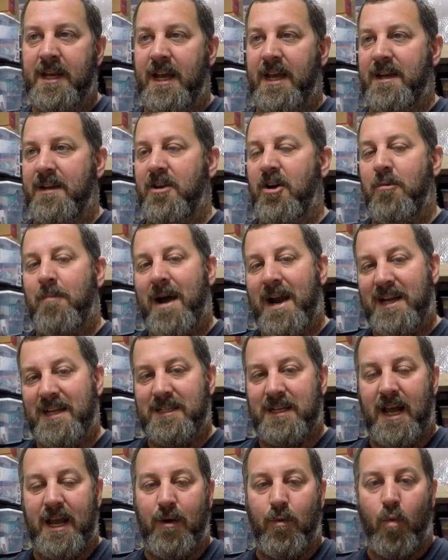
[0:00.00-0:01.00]
and nobody's
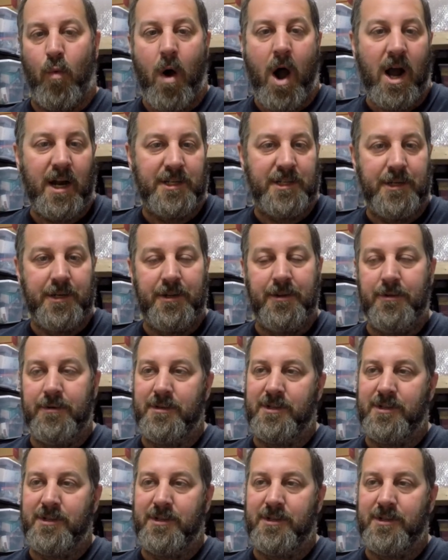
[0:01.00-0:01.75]
like watching you,